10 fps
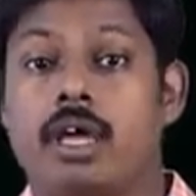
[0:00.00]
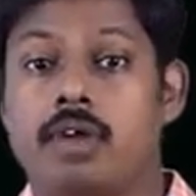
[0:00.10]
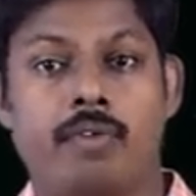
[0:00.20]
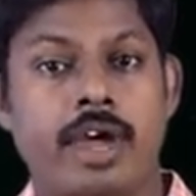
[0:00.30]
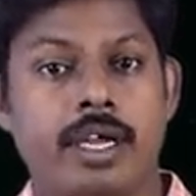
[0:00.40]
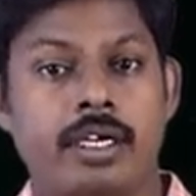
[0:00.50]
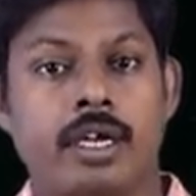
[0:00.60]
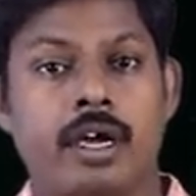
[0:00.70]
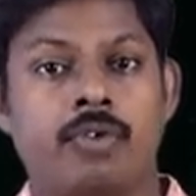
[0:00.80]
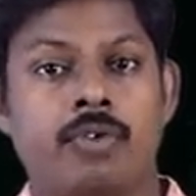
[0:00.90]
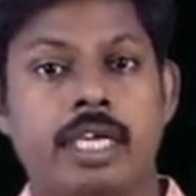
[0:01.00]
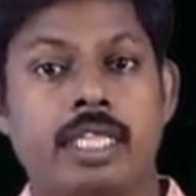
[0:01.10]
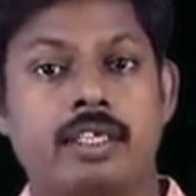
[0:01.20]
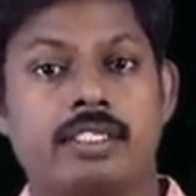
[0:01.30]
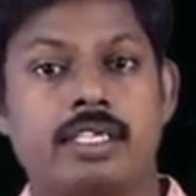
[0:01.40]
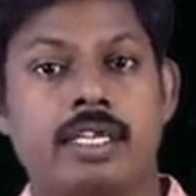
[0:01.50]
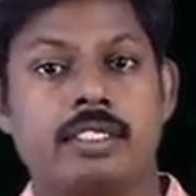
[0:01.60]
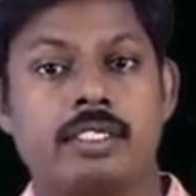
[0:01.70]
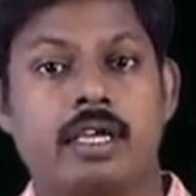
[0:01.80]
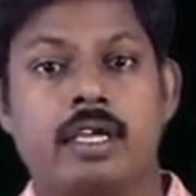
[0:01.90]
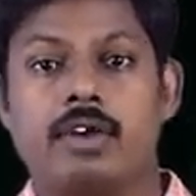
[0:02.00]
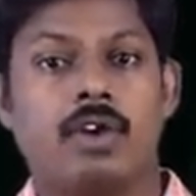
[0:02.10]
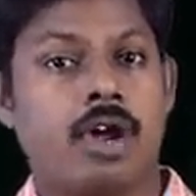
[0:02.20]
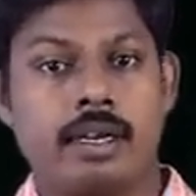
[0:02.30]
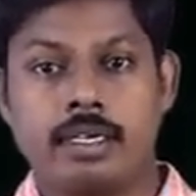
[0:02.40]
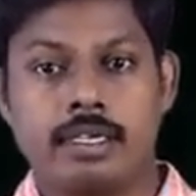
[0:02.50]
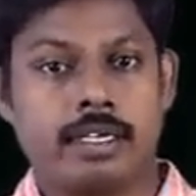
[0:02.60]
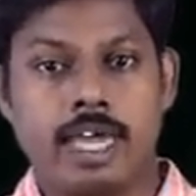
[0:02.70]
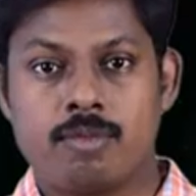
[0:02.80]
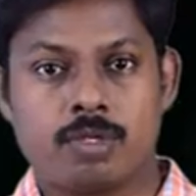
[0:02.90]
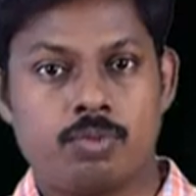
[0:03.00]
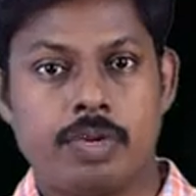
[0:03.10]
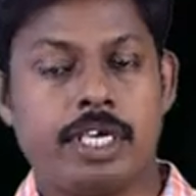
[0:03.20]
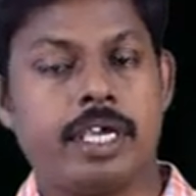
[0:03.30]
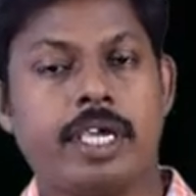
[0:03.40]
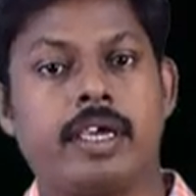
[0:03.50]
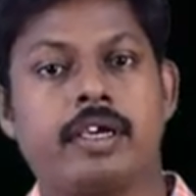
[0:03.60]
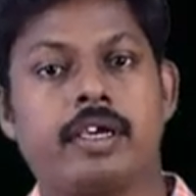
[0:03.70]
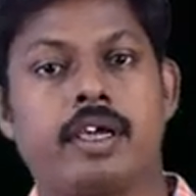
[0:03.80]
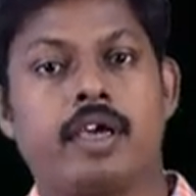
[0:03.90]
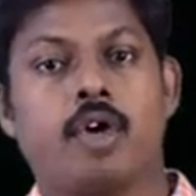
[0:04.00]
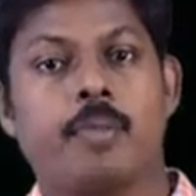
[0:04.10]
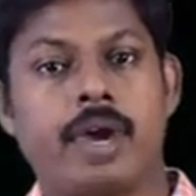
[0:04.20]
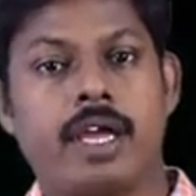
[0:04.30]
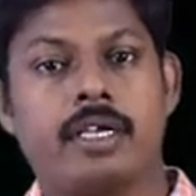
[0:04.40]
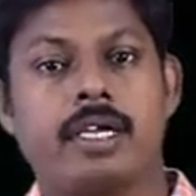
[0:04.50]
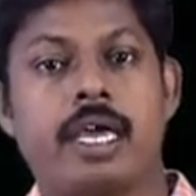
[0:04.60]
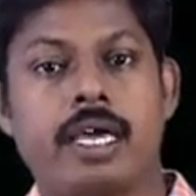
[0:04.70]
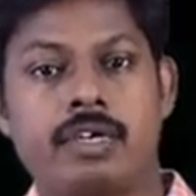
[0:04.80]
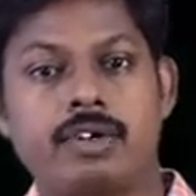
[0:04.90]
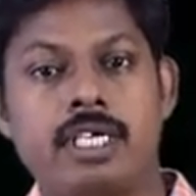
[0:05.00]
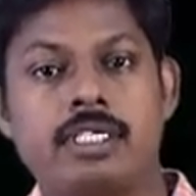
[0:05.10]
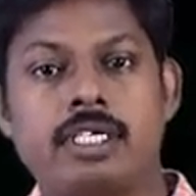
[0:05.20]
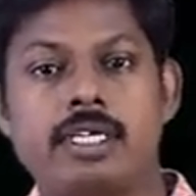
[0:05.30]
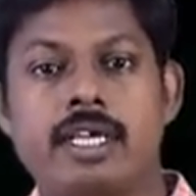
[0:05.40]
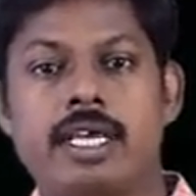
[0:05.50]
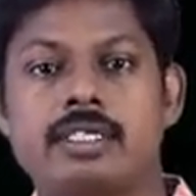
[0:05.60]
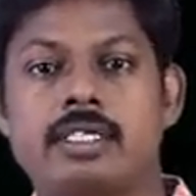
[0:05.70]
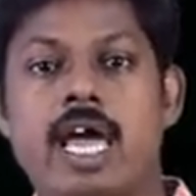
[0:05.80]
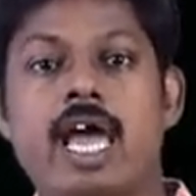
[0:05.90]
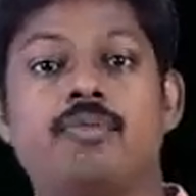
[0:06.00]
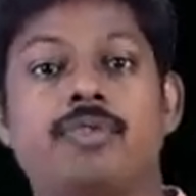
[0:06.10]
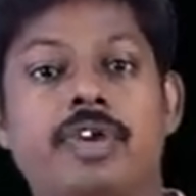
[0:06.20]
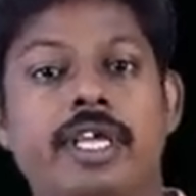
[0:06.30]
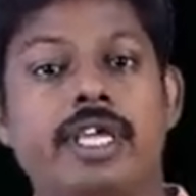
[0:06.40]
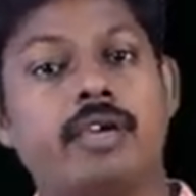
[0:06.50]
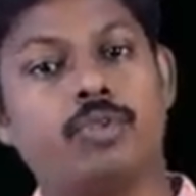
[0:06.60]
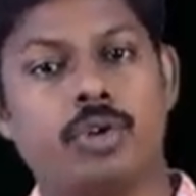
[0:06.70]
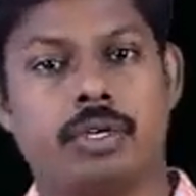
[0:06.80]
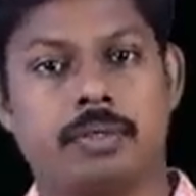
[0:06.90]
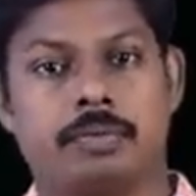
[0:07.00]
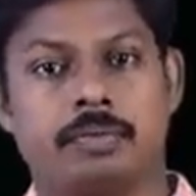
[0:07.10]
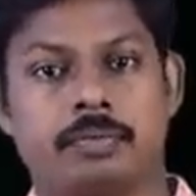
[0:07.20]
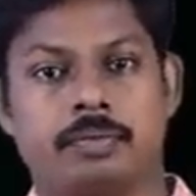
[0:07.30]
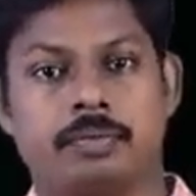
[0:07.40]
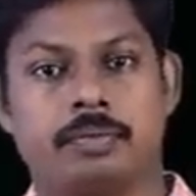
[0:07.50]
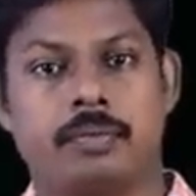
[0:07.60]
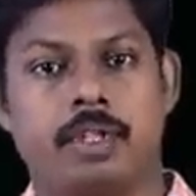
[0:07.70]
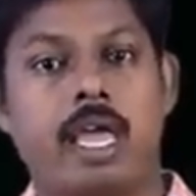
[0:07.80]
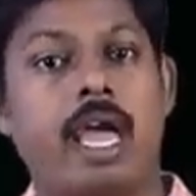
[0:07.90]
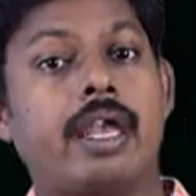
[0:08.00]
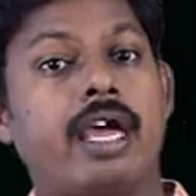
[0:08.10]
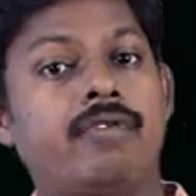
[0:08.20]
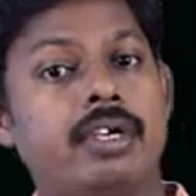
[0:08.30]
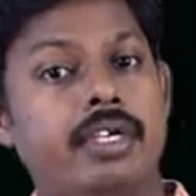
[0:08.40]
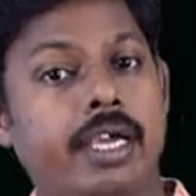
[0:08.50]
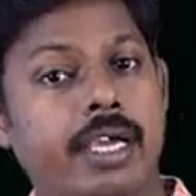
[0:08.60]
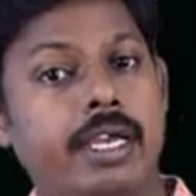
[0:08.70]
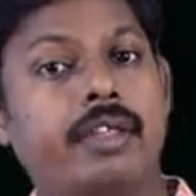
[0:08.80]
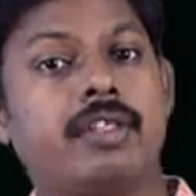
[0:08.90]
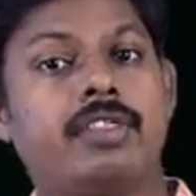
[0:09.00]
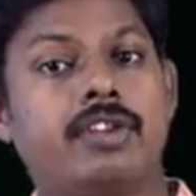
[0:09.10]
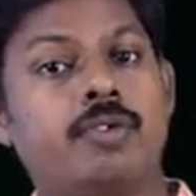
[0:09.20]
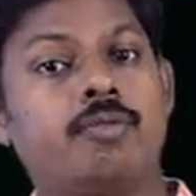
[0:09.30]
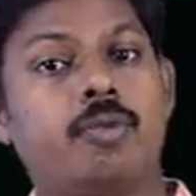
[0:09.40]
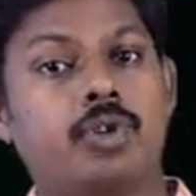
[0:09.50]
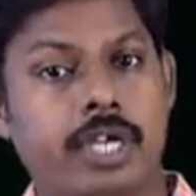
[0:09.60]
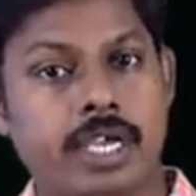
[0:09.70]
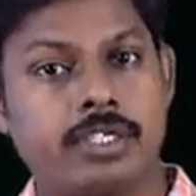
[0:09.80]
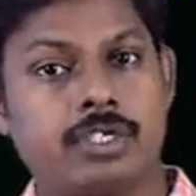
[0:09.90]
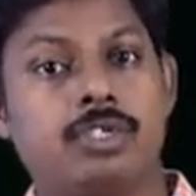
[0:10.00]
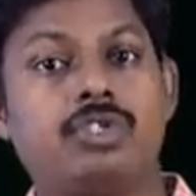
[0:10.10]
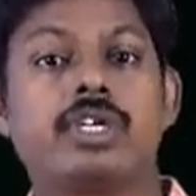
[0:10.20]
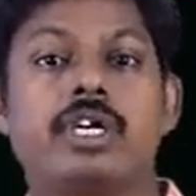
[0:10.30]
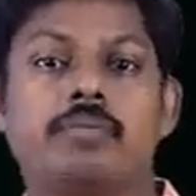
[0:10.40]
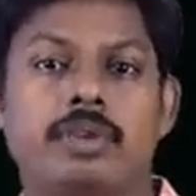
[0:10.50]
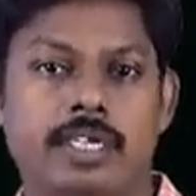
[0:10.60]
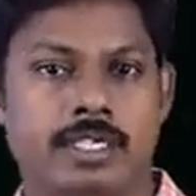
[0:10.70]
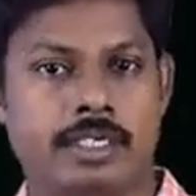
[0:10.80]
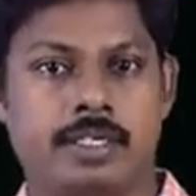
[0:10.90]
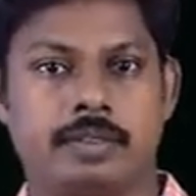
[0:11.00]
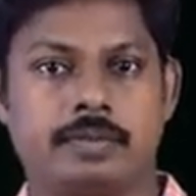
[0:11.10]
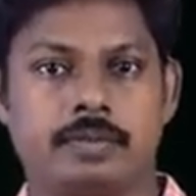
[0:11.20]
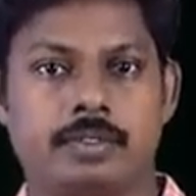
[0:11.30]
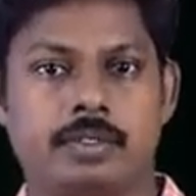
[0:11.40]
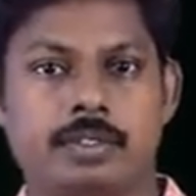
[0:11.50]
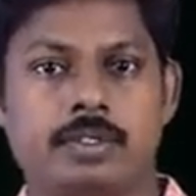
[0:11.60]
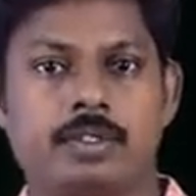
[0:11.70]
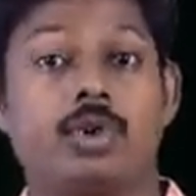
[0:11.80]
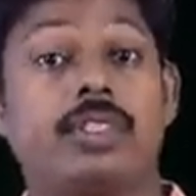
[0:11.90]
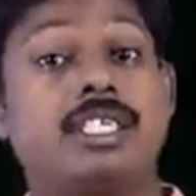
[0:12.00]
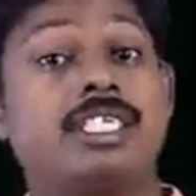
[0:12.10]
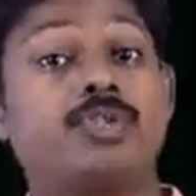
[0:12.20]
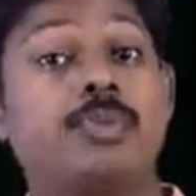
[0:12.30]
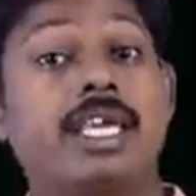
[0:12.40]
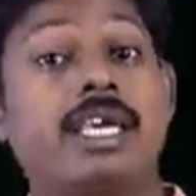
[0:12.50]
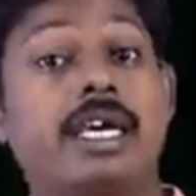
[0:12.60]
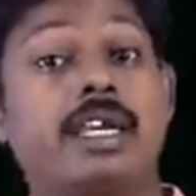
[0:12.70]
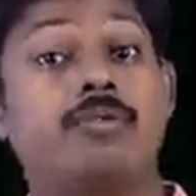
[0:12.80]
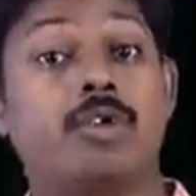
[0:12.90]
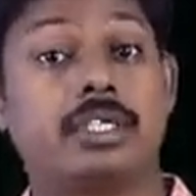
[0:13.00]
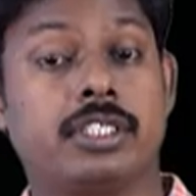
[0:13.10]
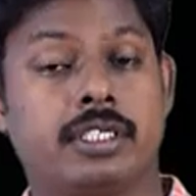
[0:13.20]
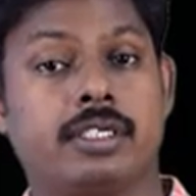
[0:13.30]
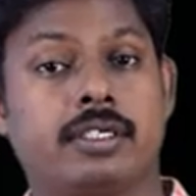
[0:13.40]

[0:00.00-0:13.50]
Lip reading: Right now, in the sense, not at the time of speaking, but recent days, I'm reading a book. And I will take another 3-4 days to complete it. So this is my current project.